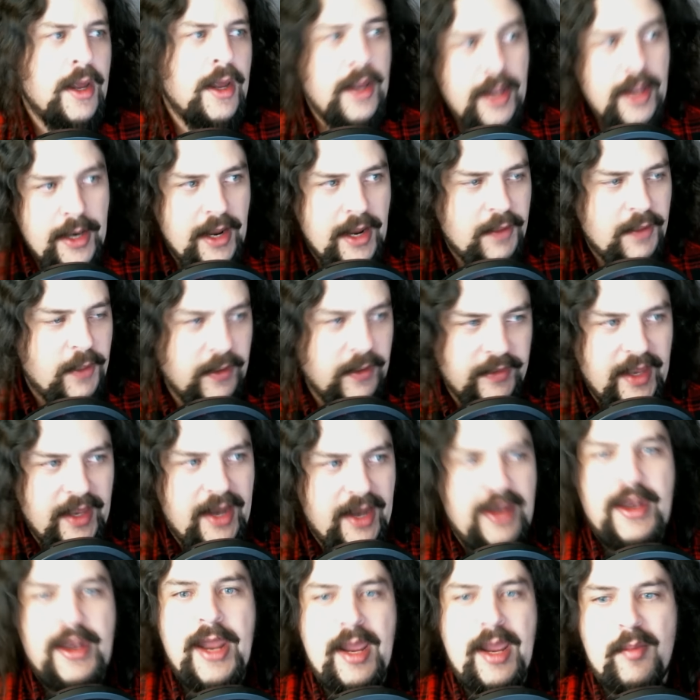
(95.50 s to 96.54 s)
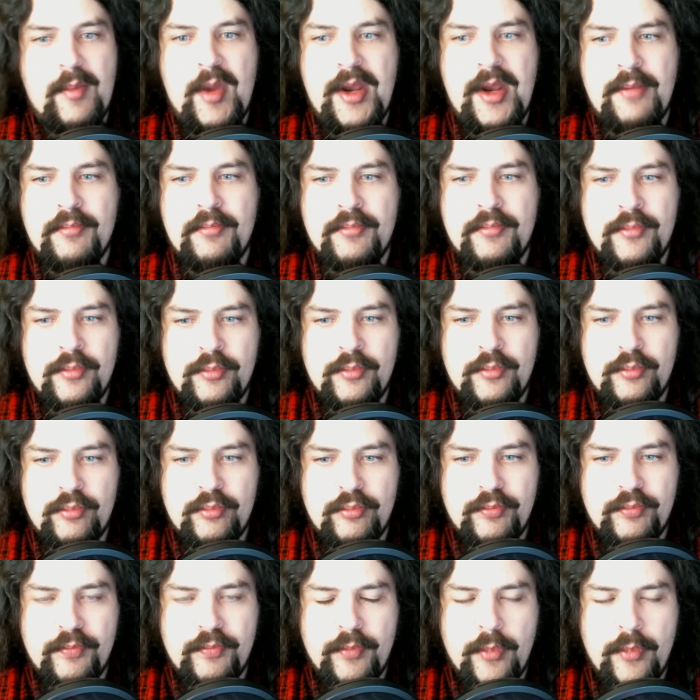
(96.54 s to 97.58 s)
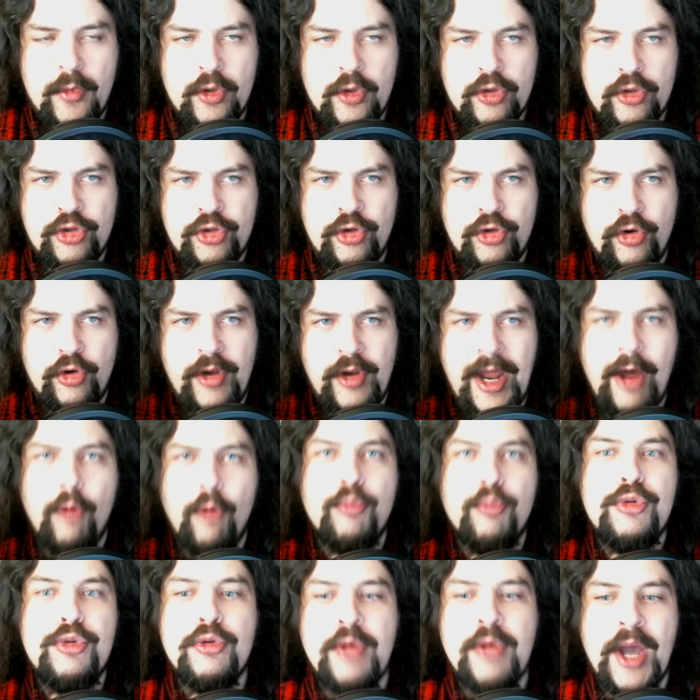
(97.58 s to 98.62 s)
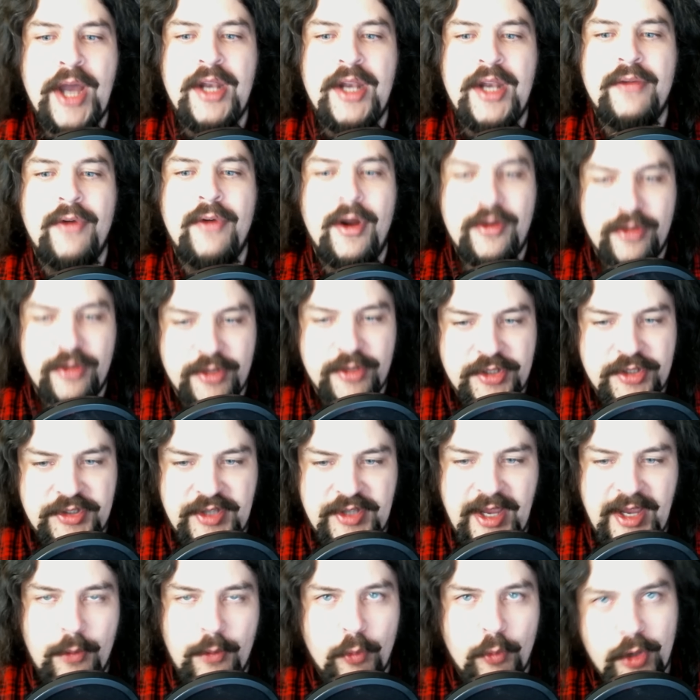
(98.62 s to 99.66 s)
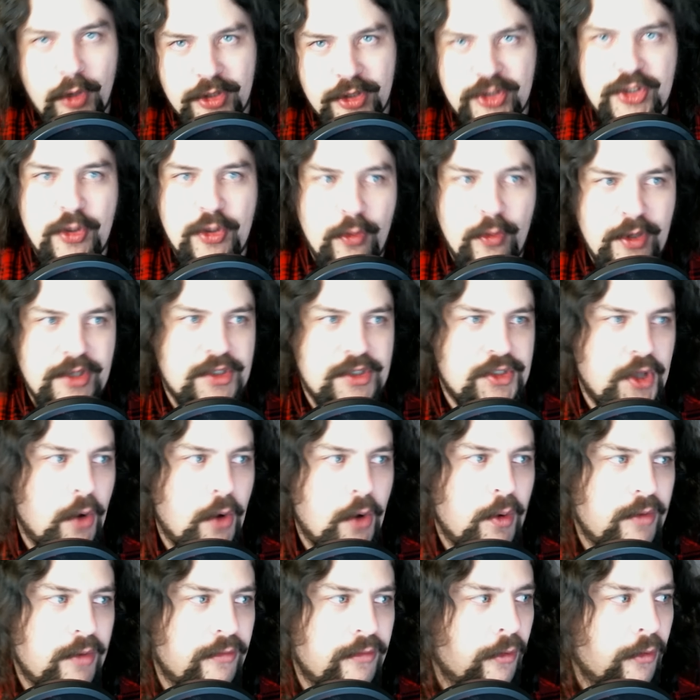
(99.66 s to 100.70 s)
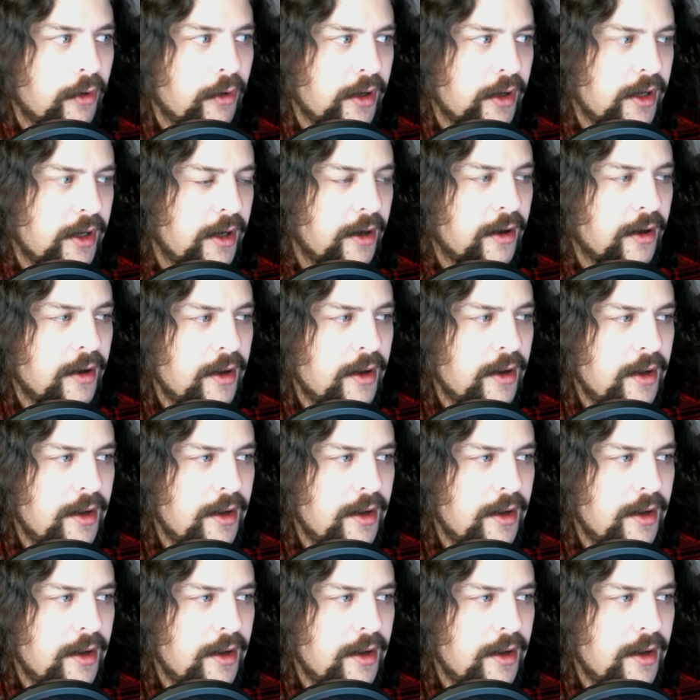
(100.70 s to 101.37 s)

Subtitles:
And I think that naming should help you kind of understand what Sony is going for here.